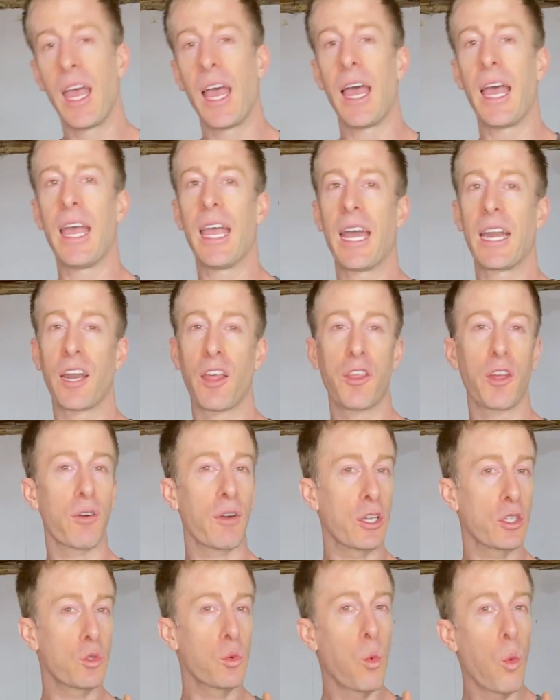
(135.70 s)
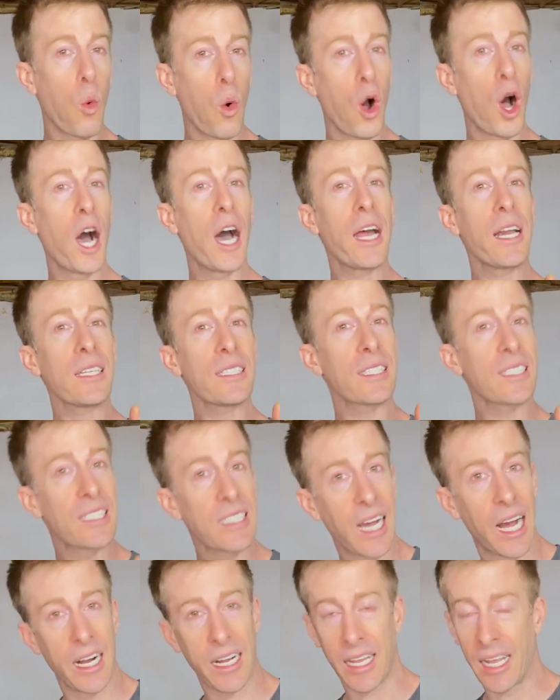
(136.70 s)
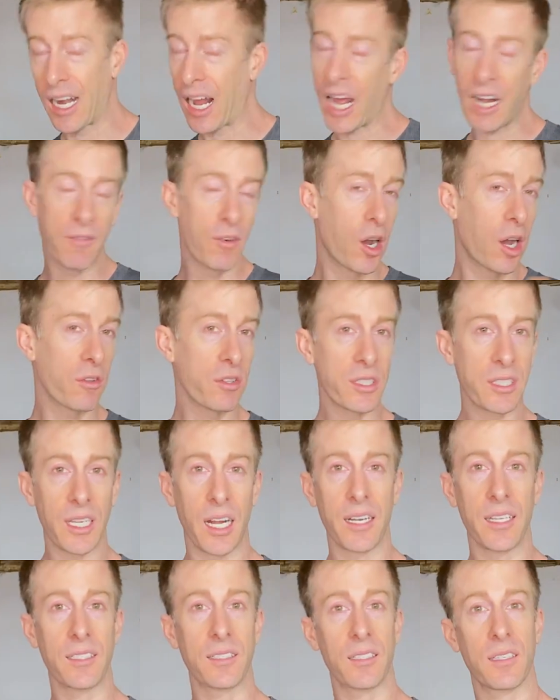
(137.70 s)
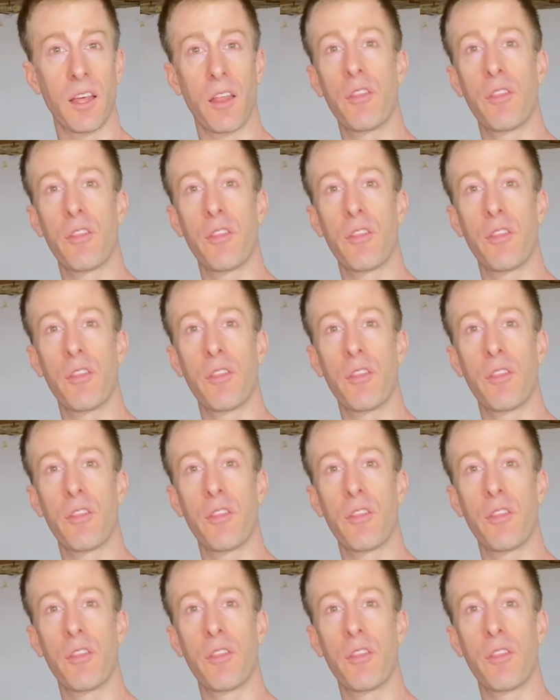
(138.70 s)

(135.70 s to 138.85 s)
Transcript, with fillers: And there is one study, and out of all the studies,